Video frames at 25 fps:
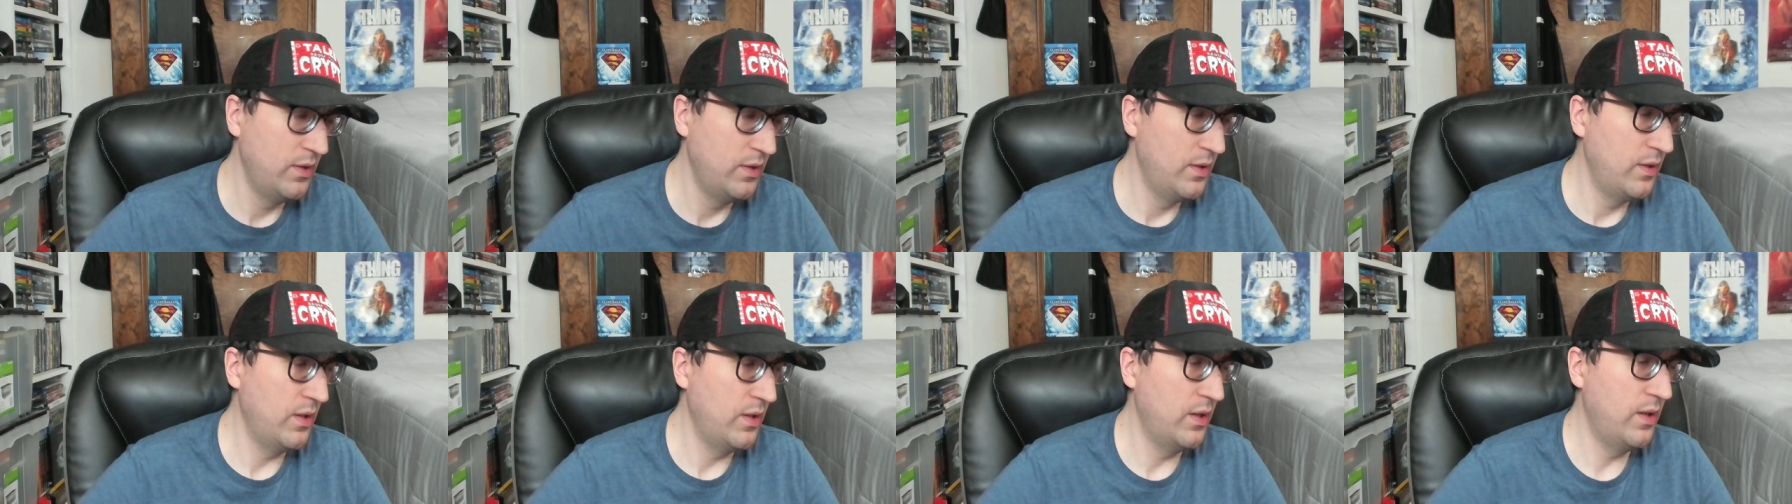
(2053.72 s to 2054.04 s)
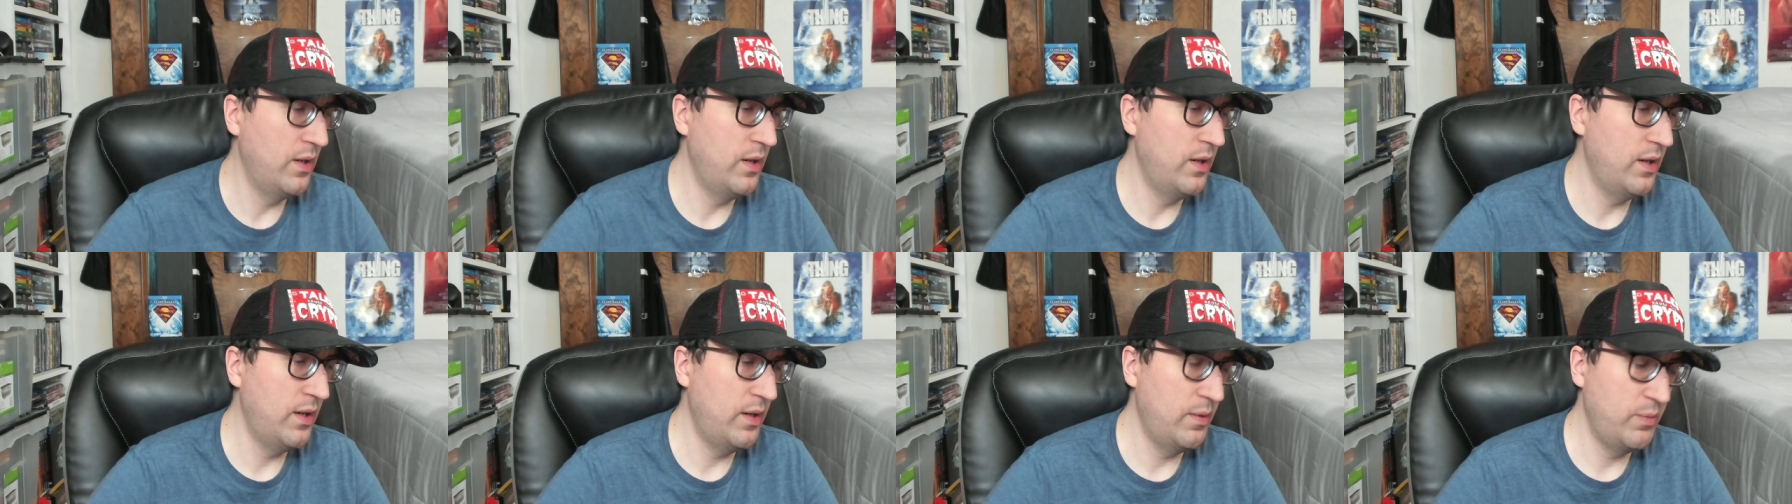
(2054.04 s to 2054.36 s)

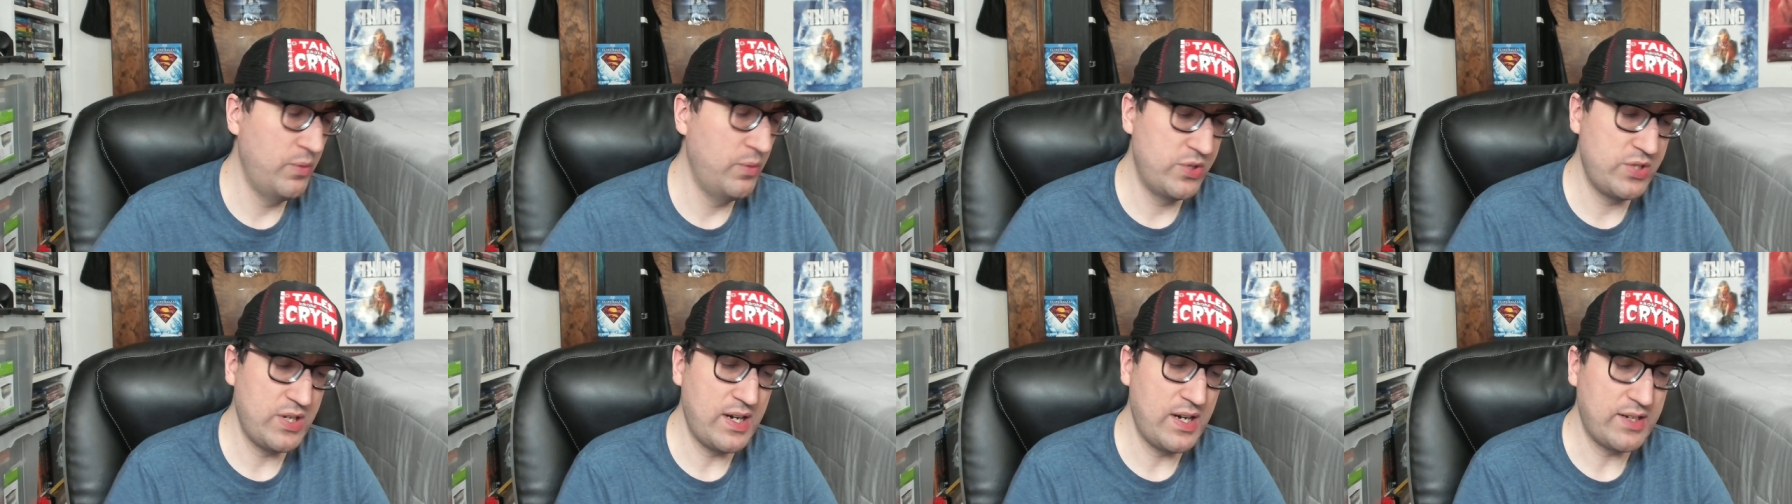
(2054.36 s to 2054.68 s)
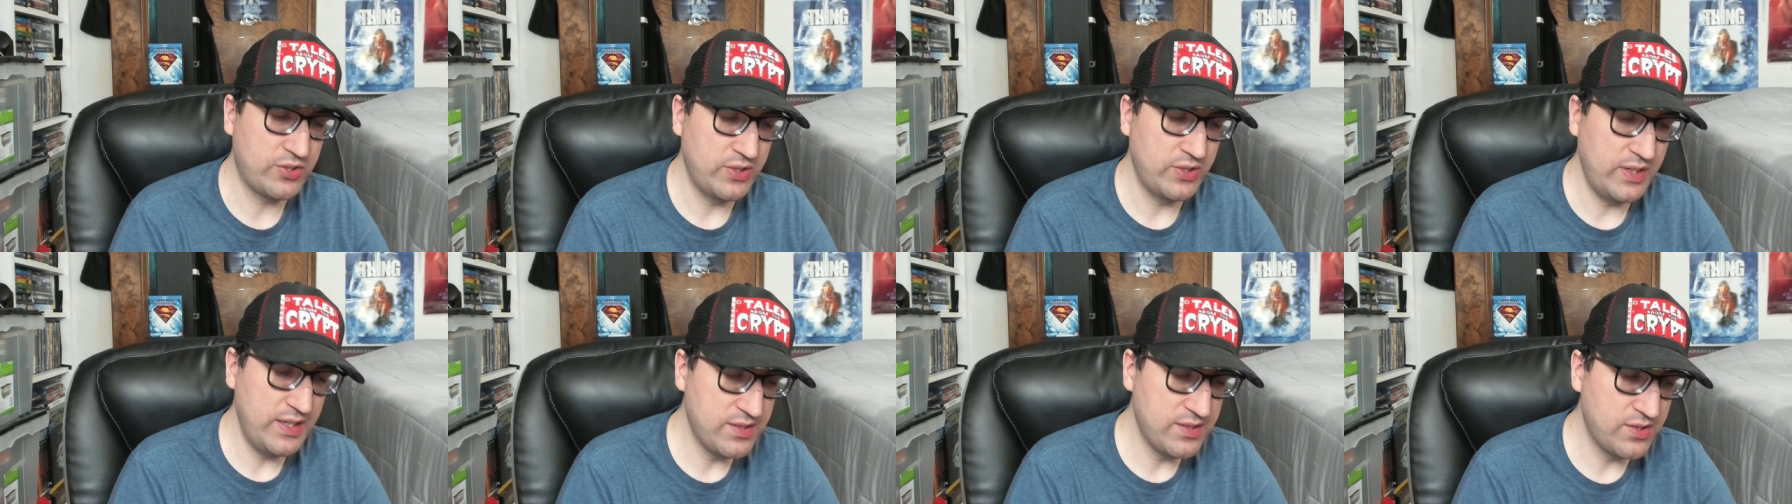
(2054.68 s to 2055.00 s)
which
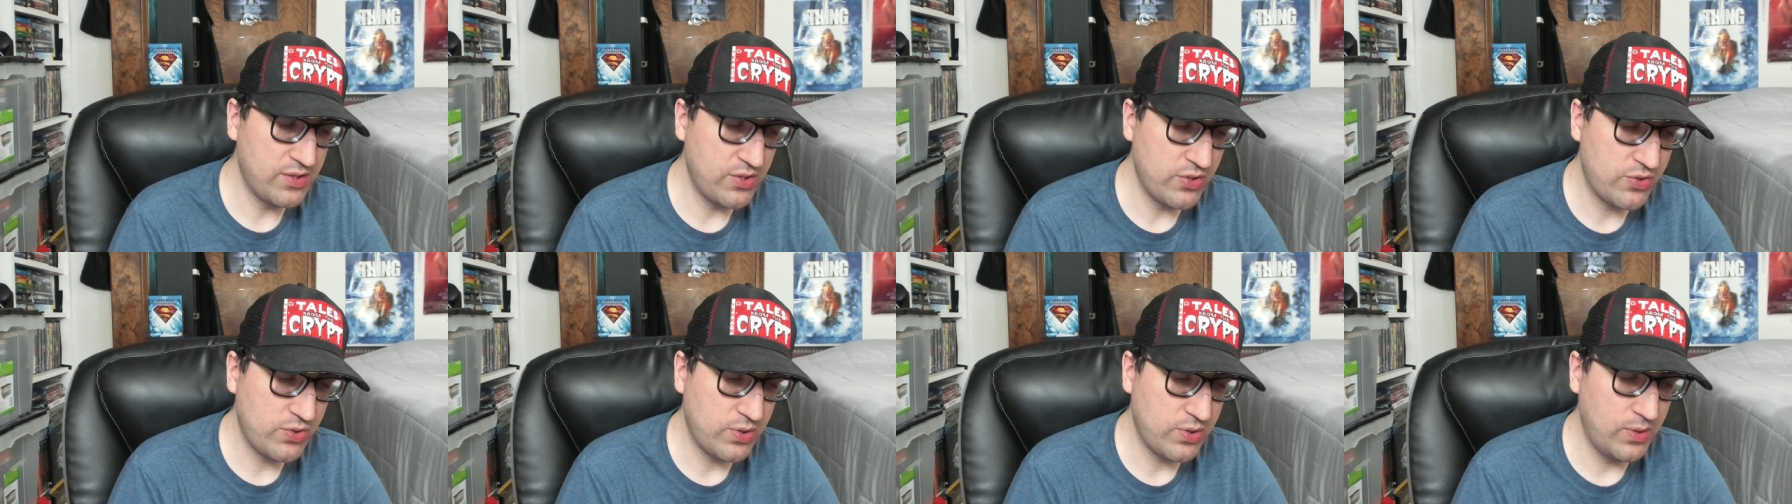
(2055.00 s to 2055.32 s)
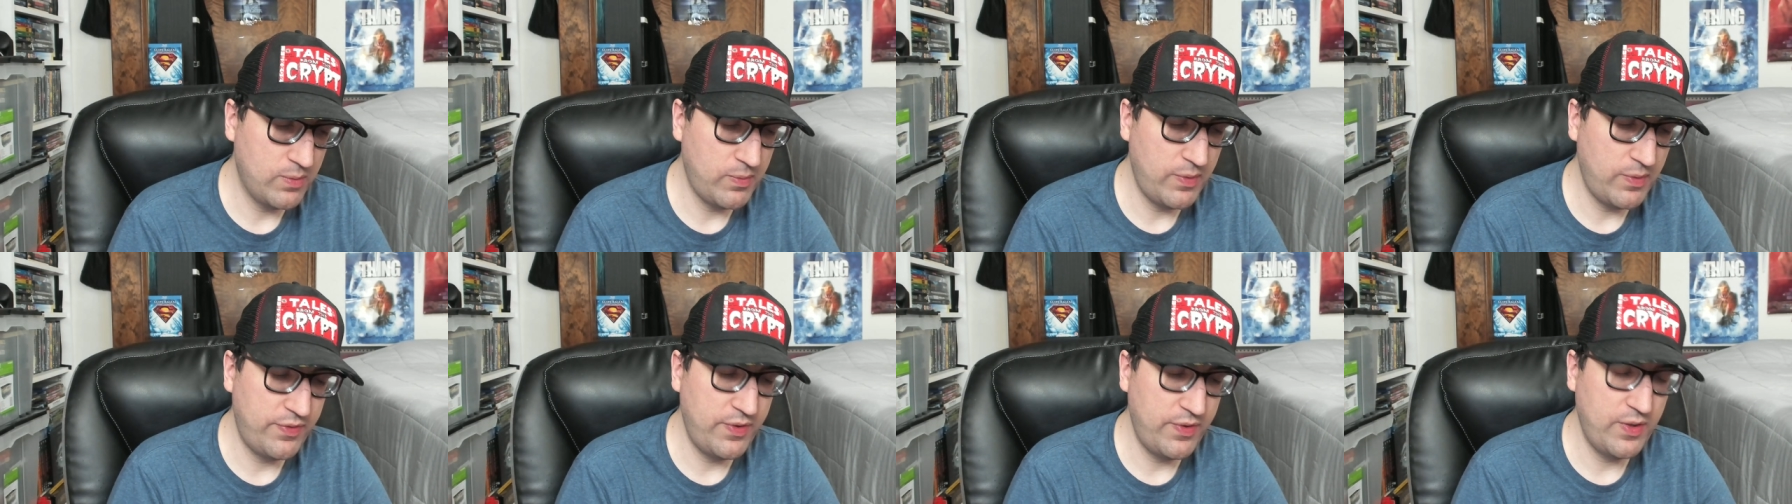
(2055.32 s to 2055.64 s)
actually isn't a
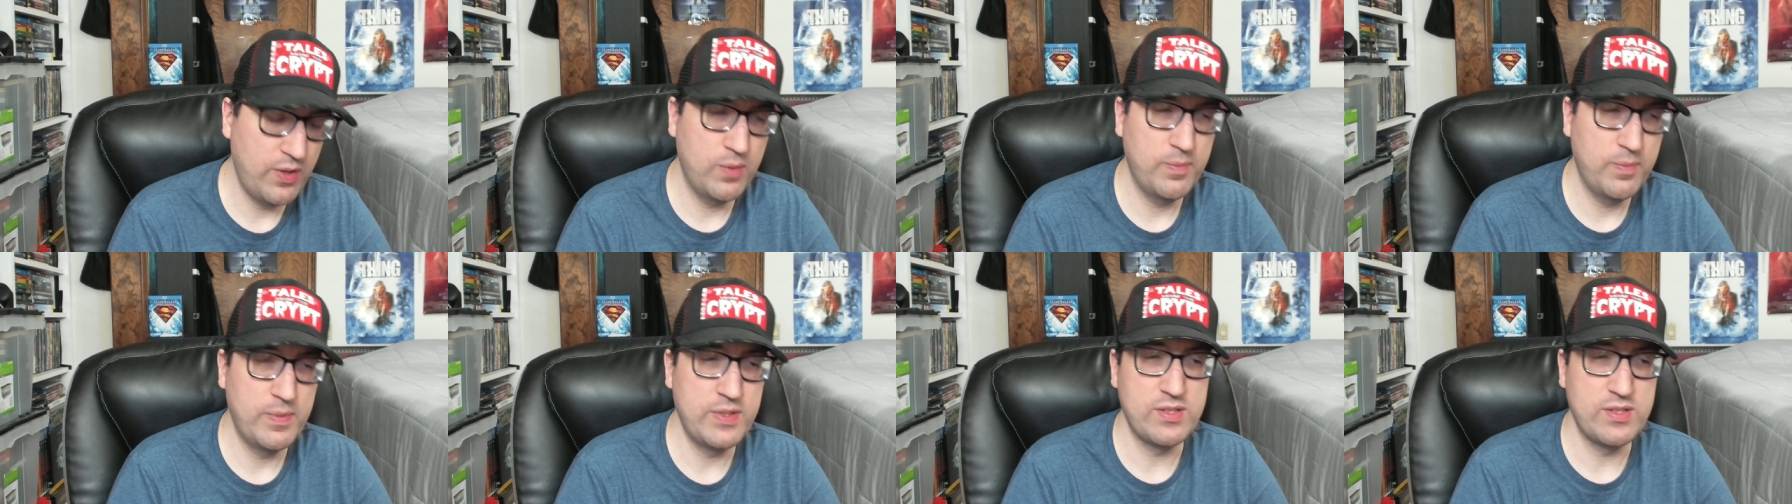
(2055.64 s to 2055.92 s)
trauma film.